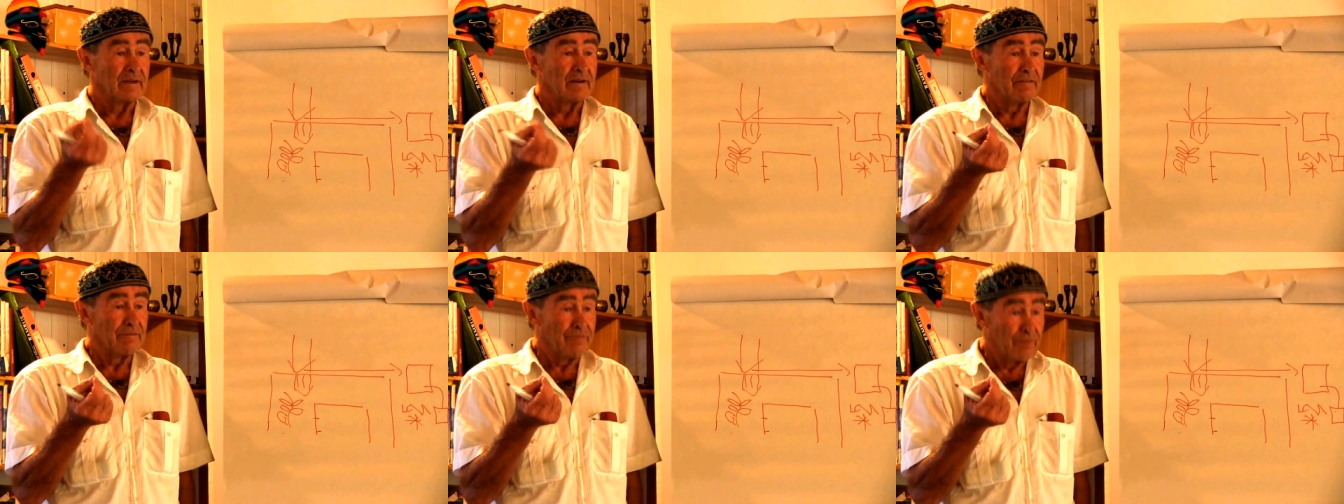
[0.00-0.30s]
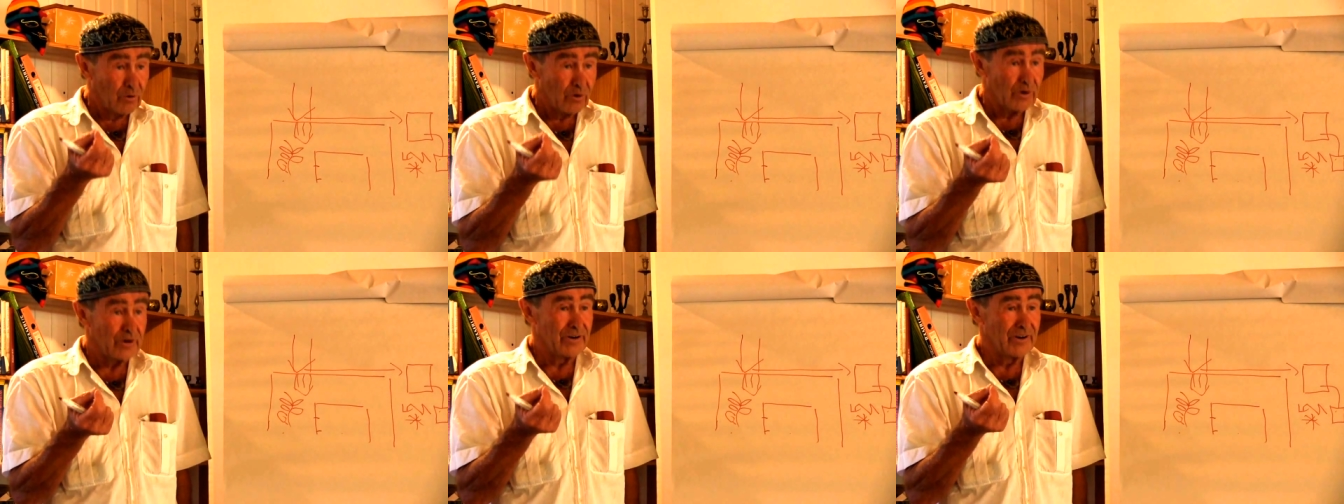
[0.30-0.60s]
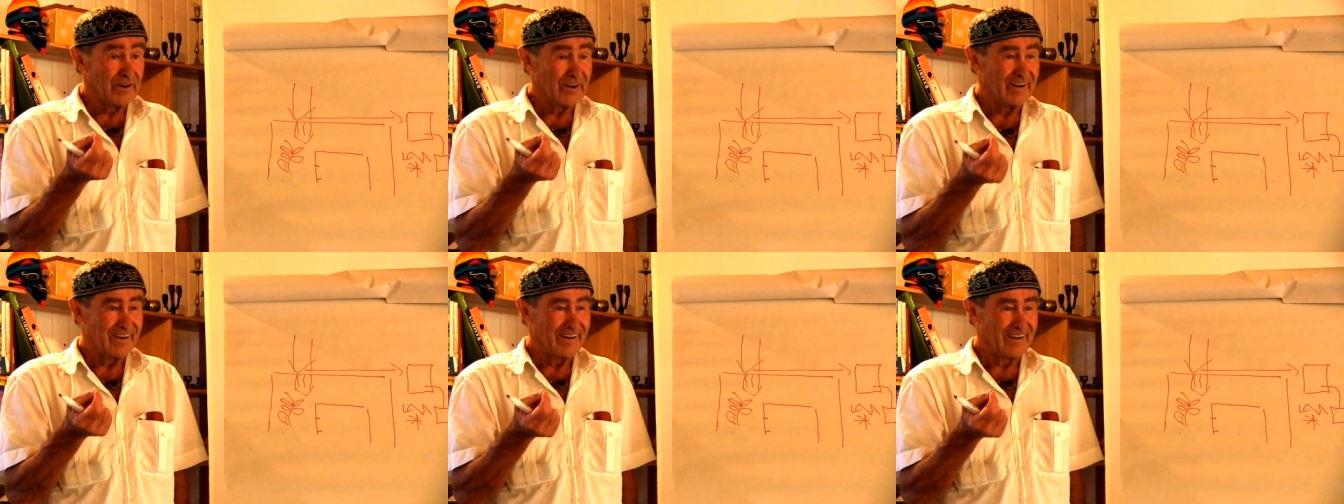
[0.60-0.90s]
food
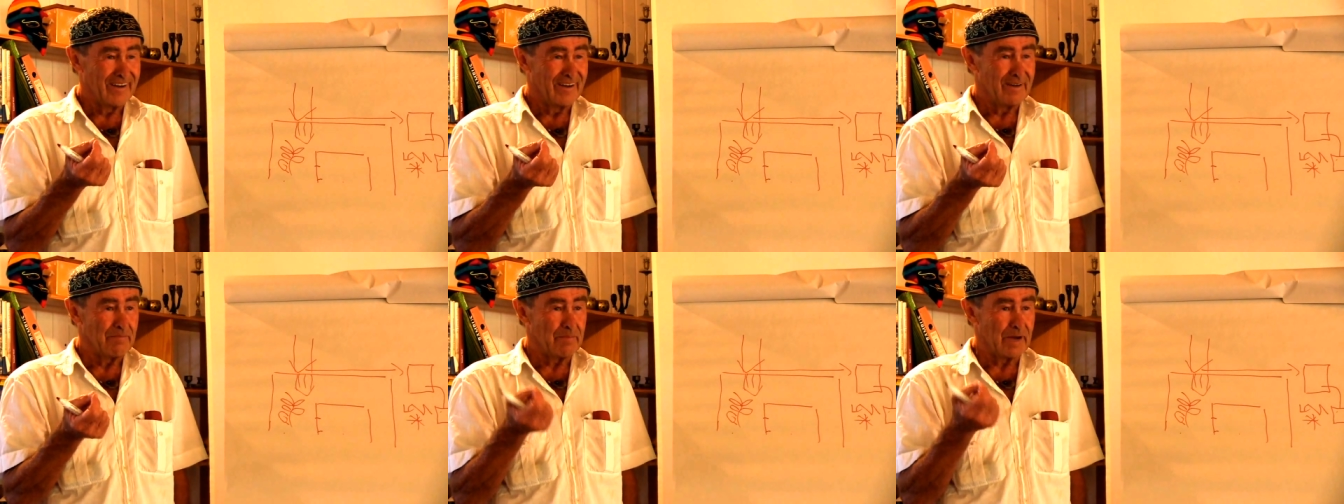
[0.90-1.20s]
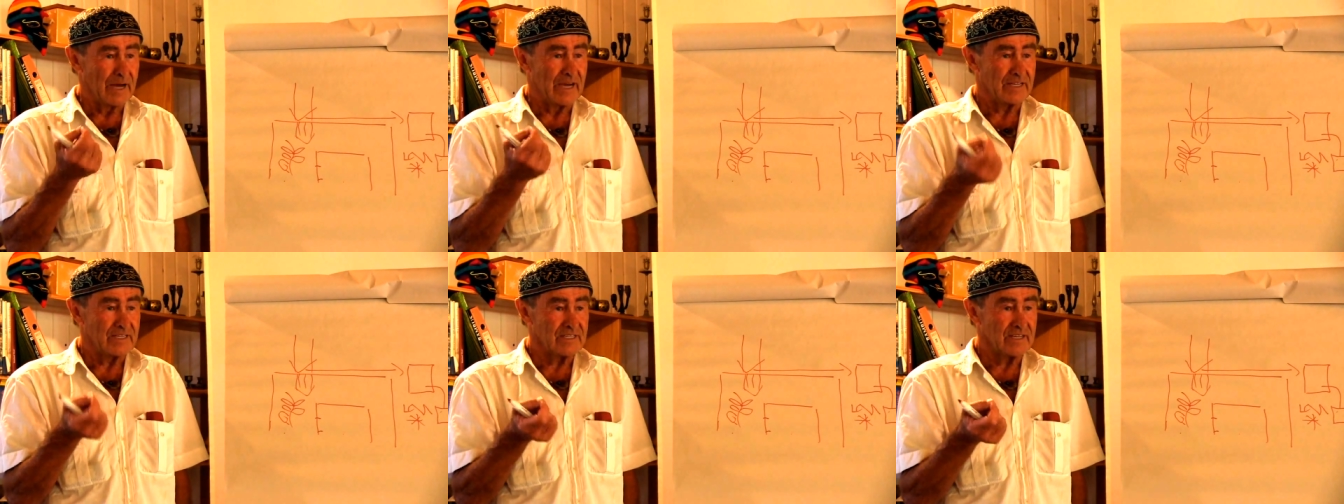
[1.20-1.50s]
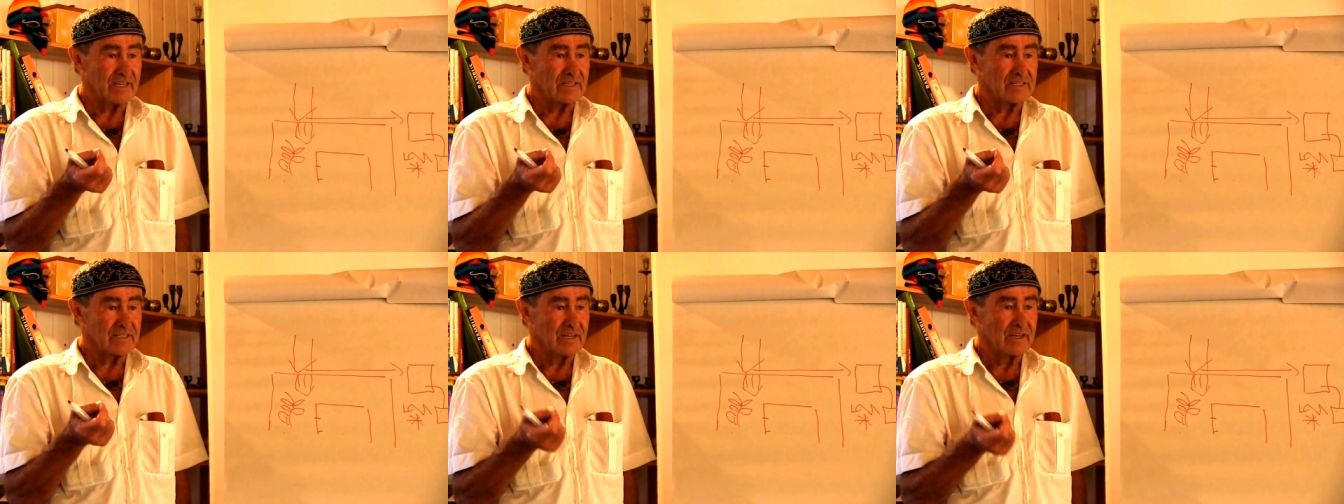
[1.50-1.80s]

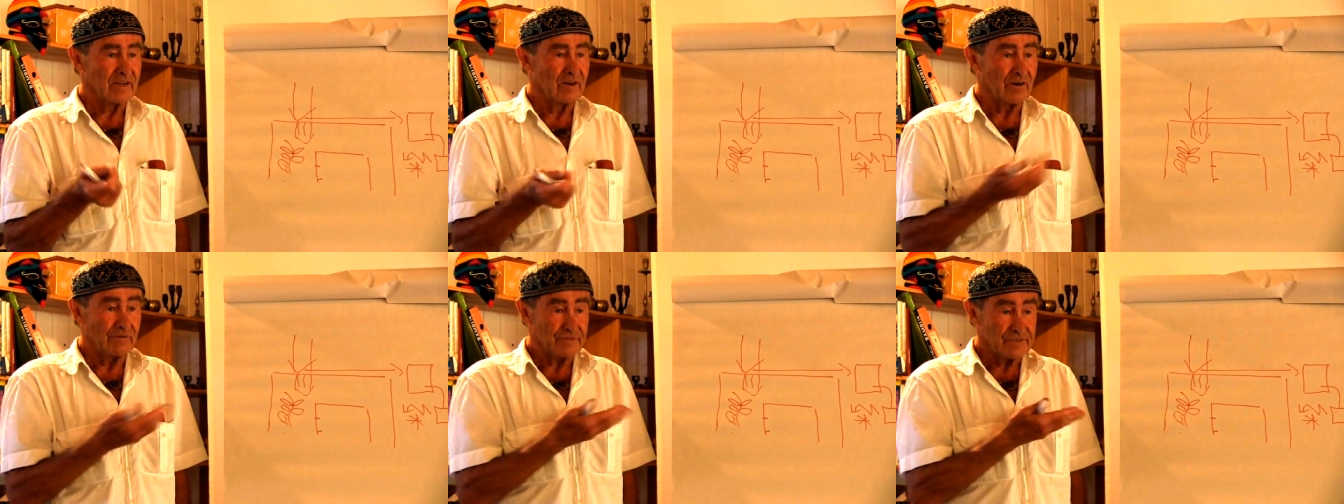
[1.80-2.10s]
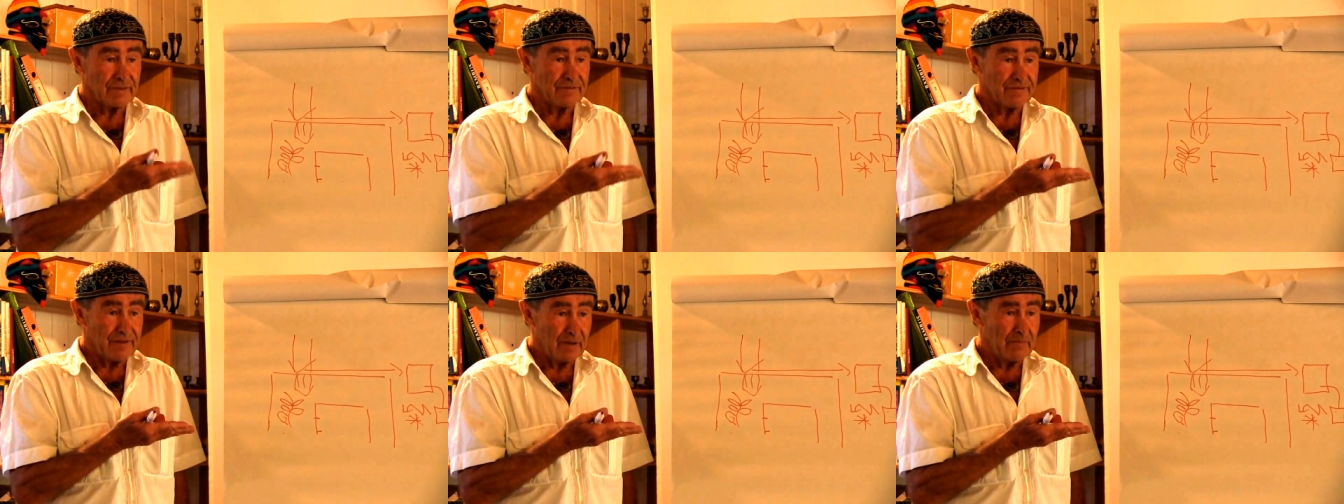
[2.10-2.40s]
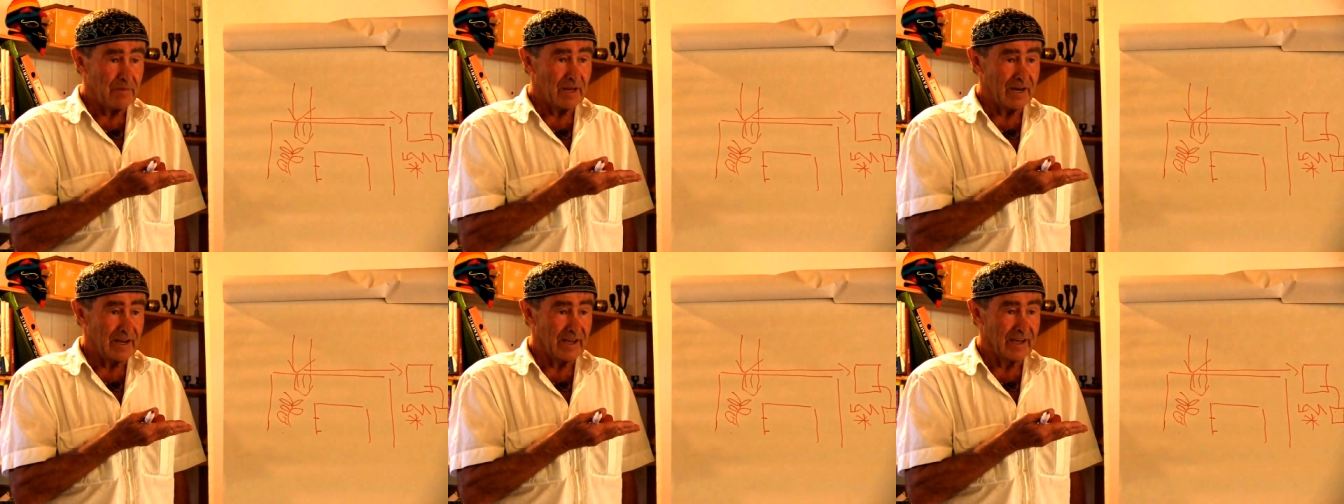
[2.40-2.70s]
basis of the
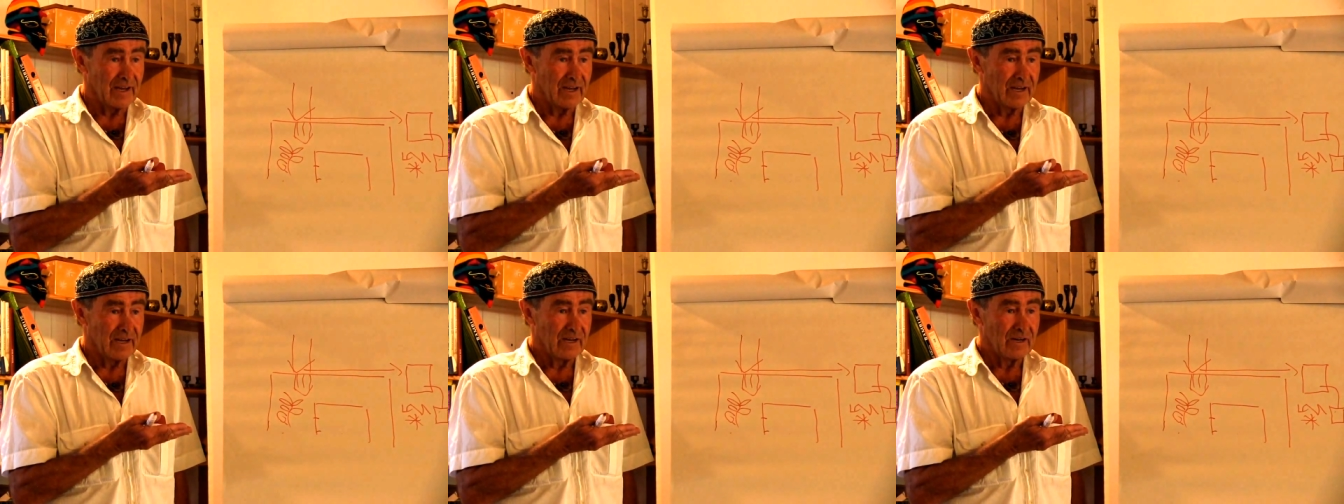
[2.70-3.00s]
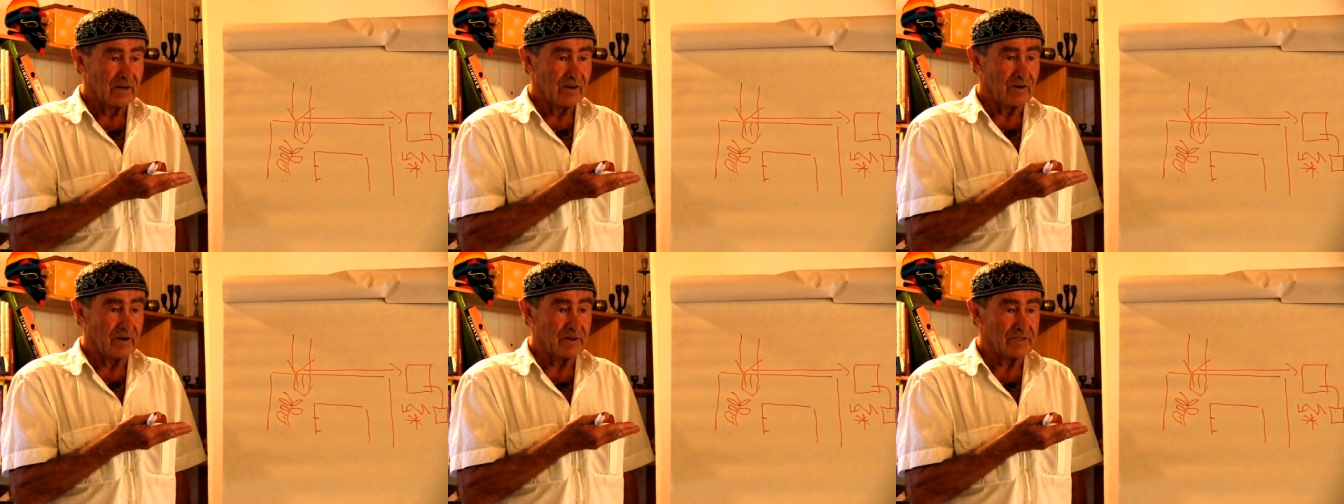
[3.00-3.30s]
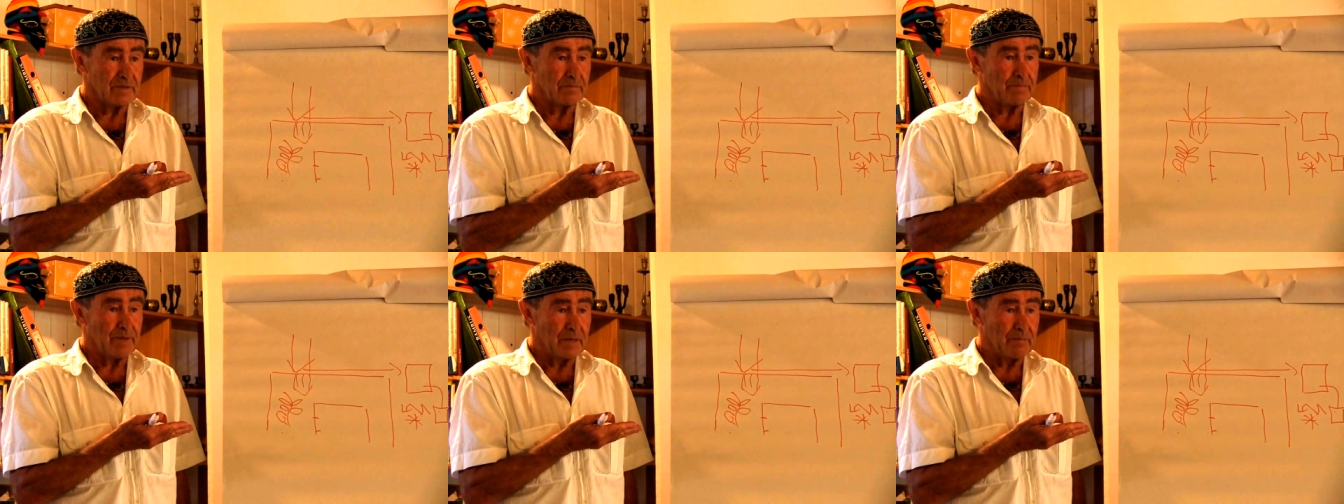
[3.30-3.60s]
family or
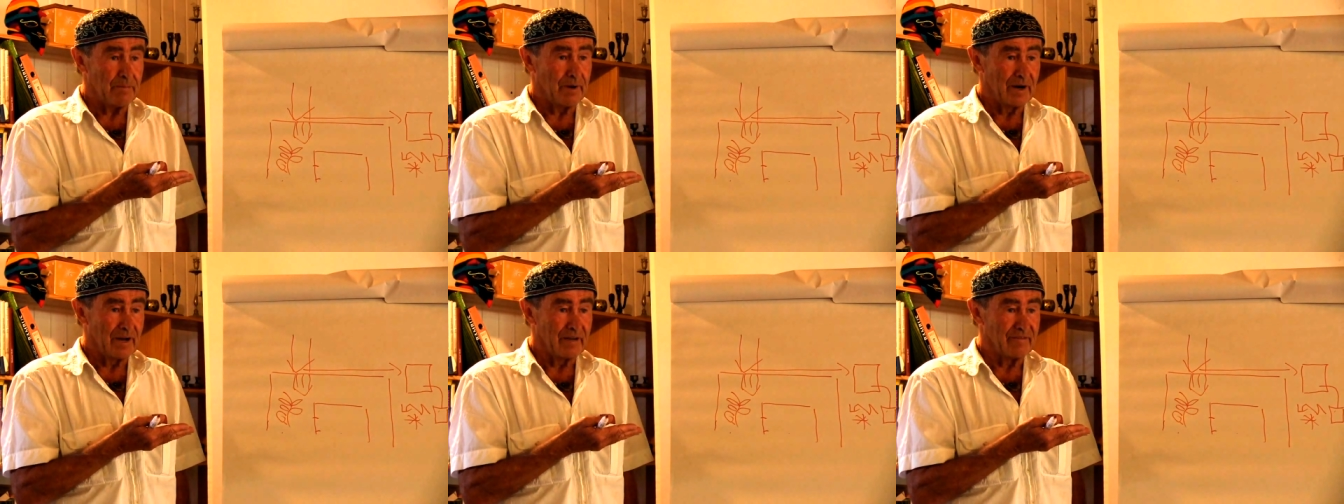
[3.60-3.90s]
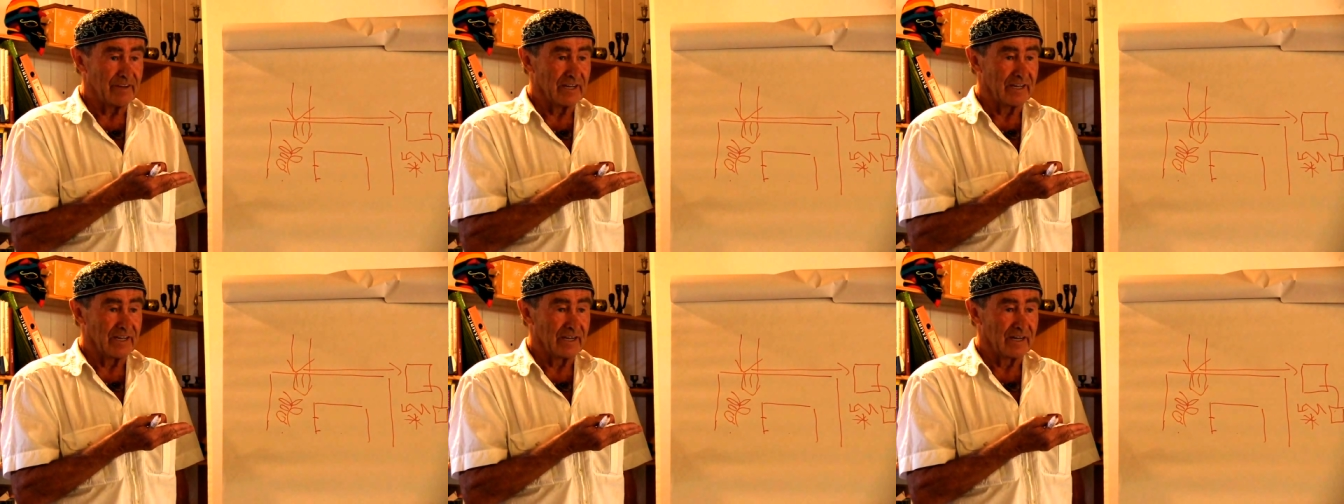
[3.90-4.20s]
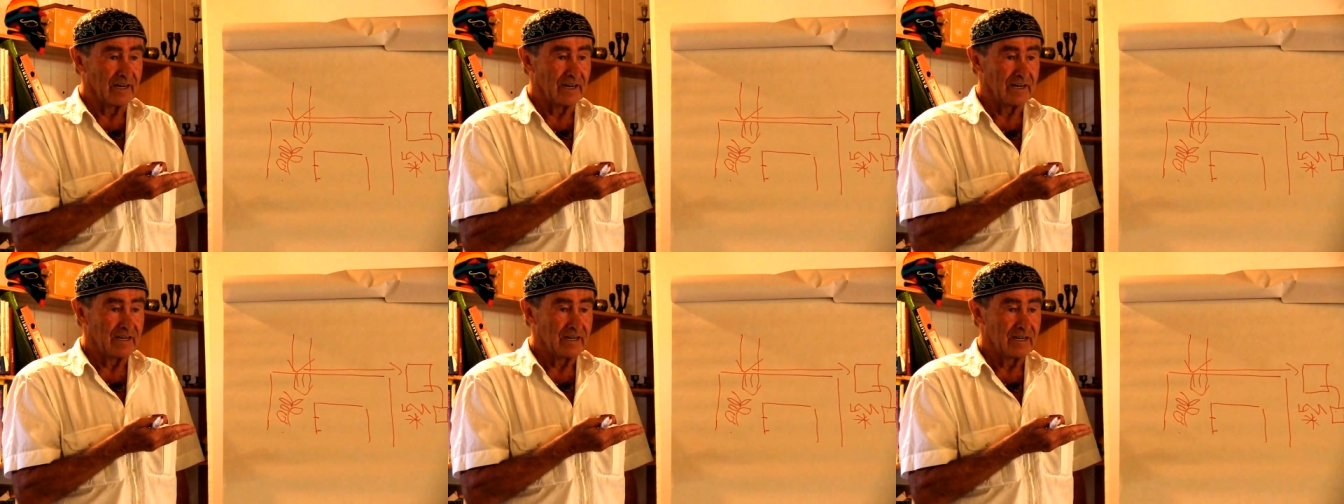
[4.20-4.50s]
the people living
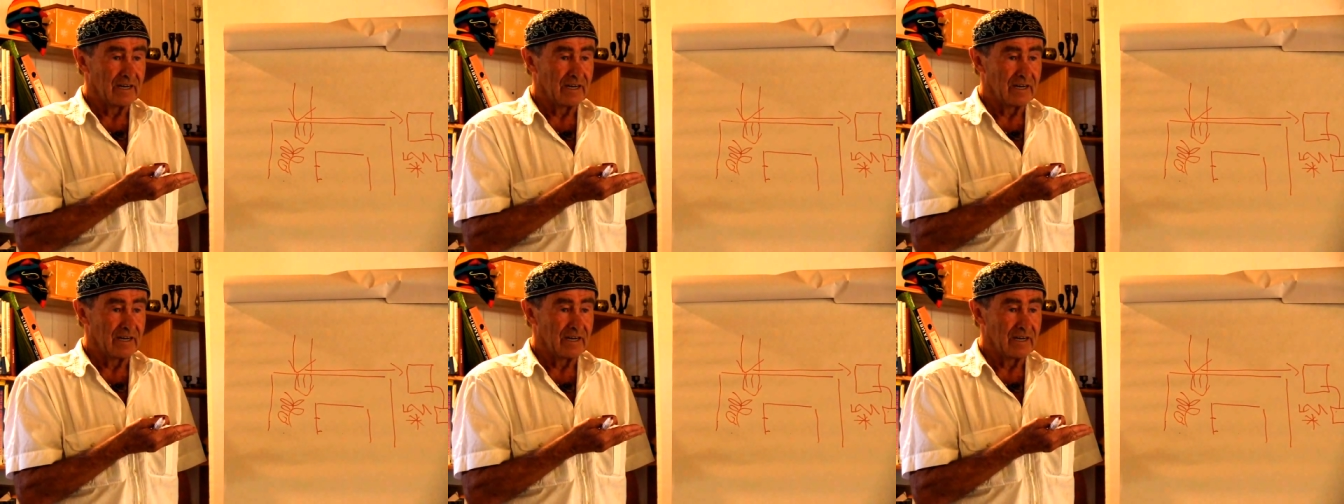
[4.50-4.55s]
here.